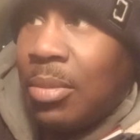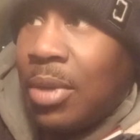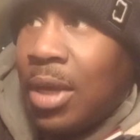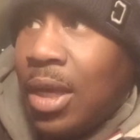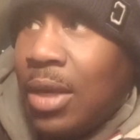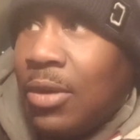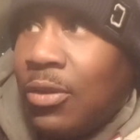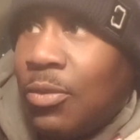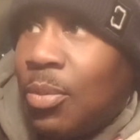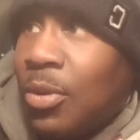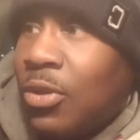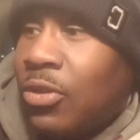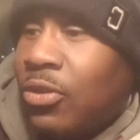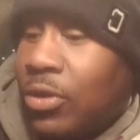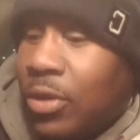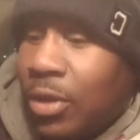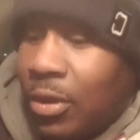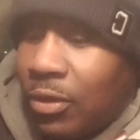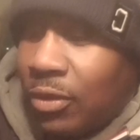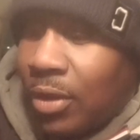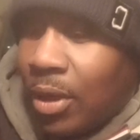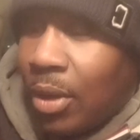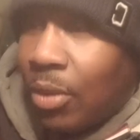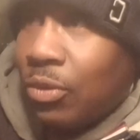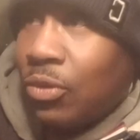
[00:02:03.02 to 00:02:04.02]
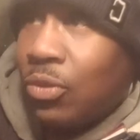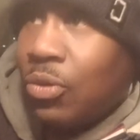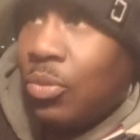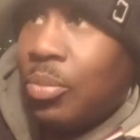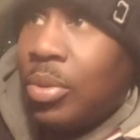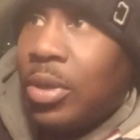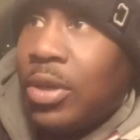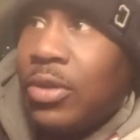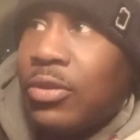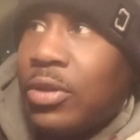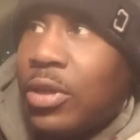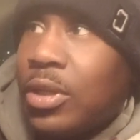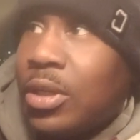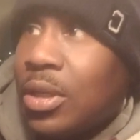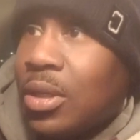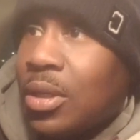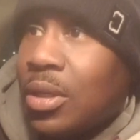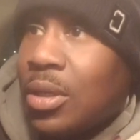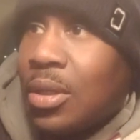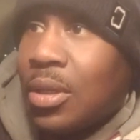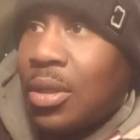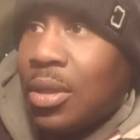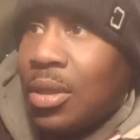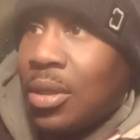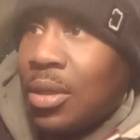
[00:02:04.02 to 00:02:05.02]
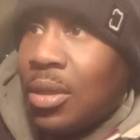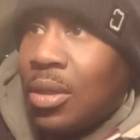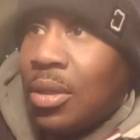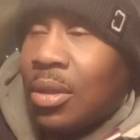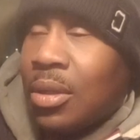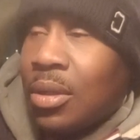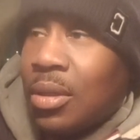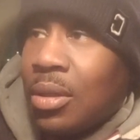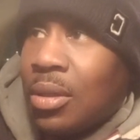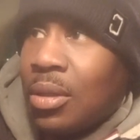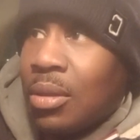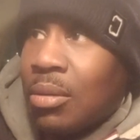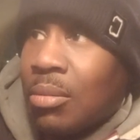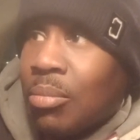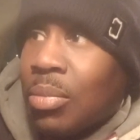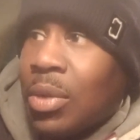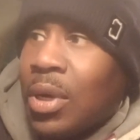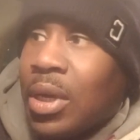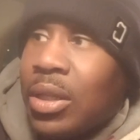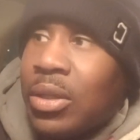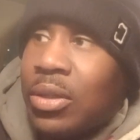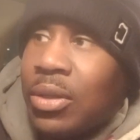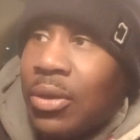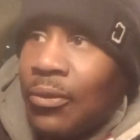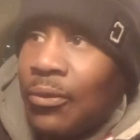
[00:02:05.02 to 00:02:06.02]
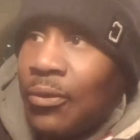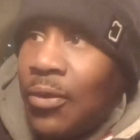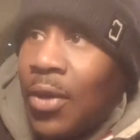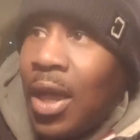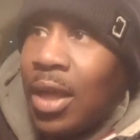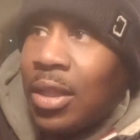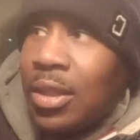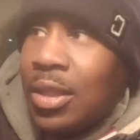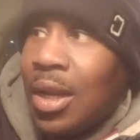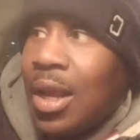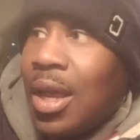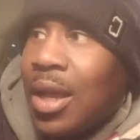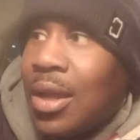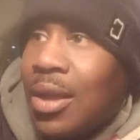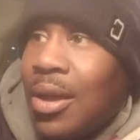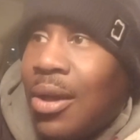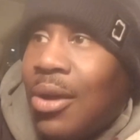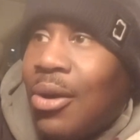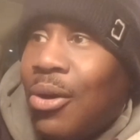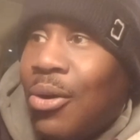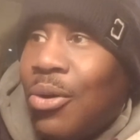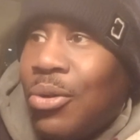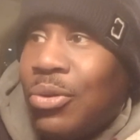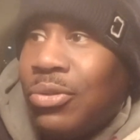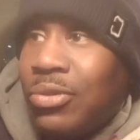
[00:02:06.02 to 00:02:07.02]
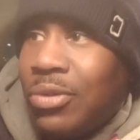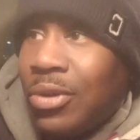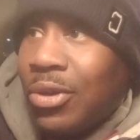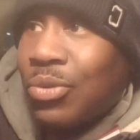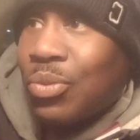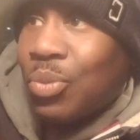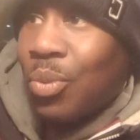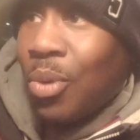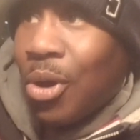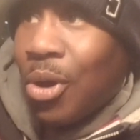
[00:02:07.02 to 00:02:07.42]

day, especially yesterday. I was too busy. But the fact that I got all six